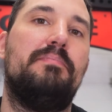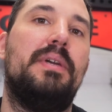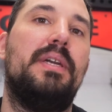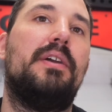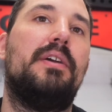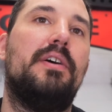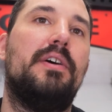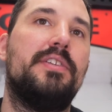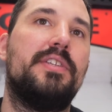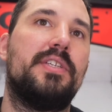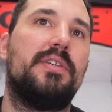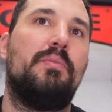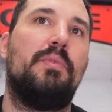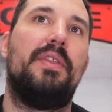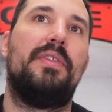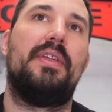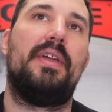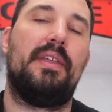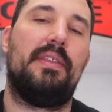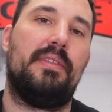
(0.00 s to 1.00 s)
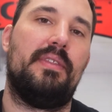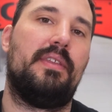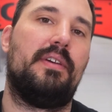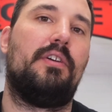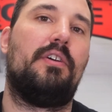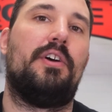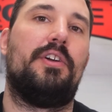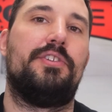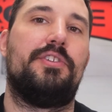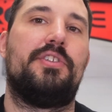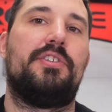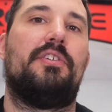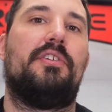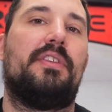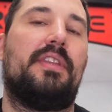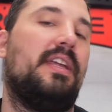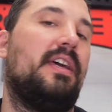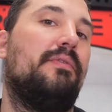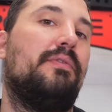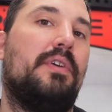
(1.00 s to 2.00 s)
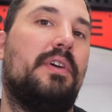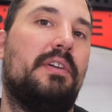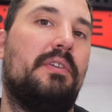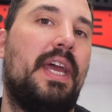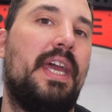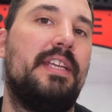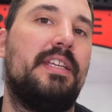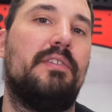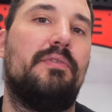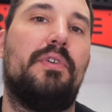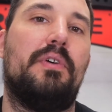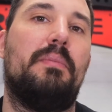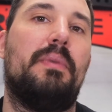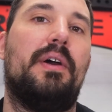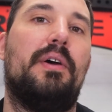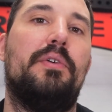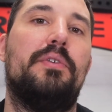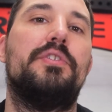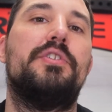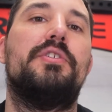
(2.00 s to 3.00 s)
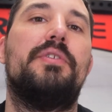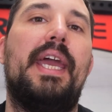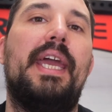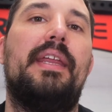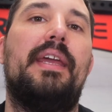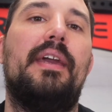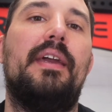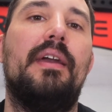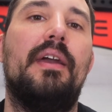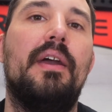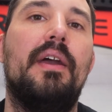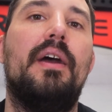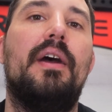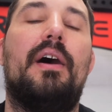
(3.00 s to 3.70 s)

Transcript: because within the construct that I've created for my own training,